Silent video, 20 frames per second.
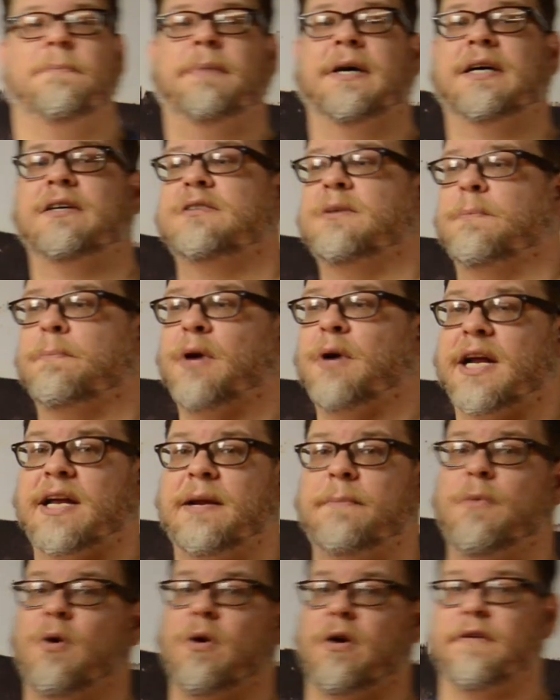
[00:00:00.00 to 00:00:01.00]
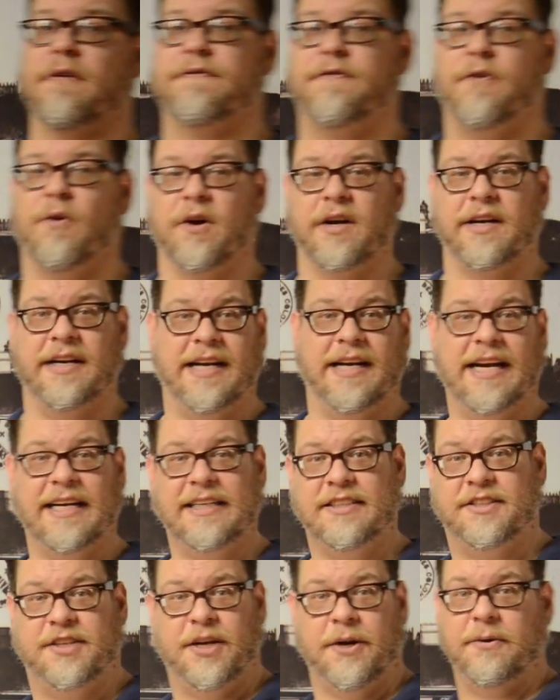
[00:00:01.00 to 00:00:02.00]
build a brick and mortar fort, you
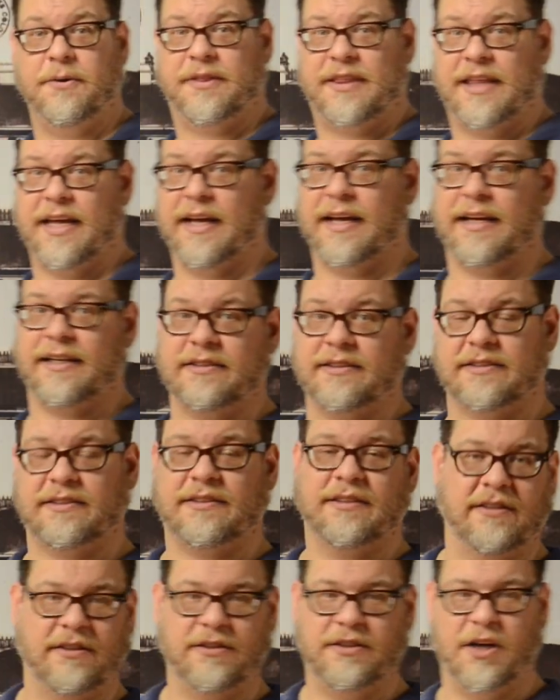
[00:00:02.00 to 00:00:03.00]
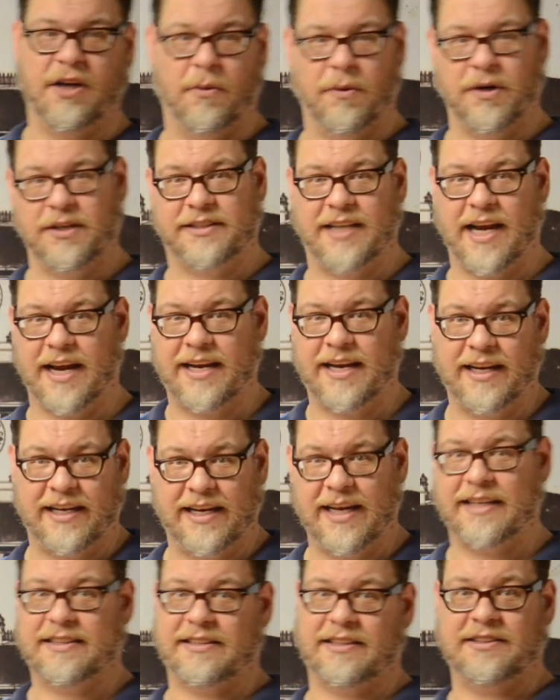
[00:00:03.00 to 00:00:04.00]
need two things. Y'all want to take a
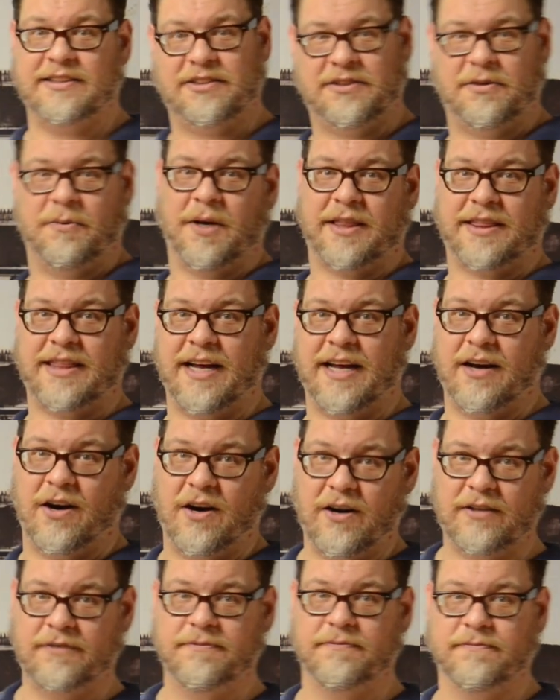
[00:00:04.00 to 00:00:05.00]
guess as to what they are?